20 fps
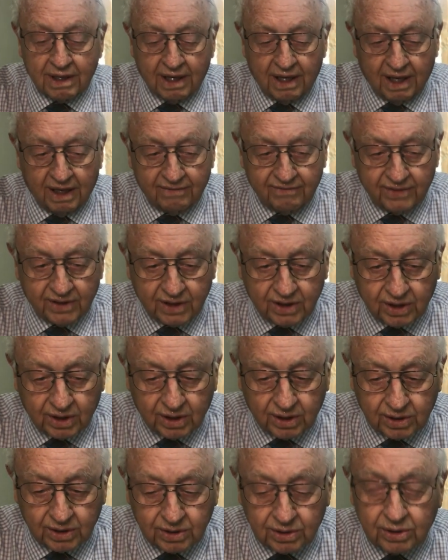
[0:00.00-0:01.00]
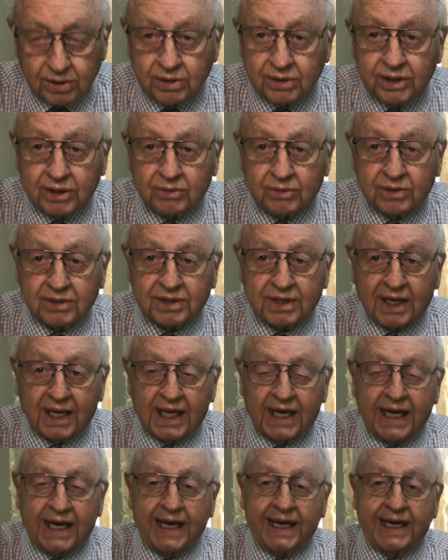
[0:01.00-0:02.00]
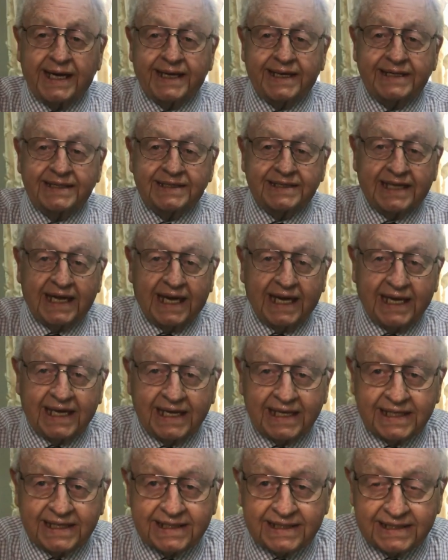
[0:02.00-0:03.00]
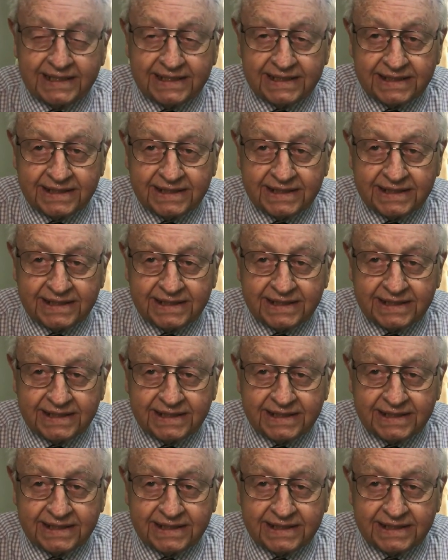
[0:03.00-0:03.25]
of a girl that was laying dead,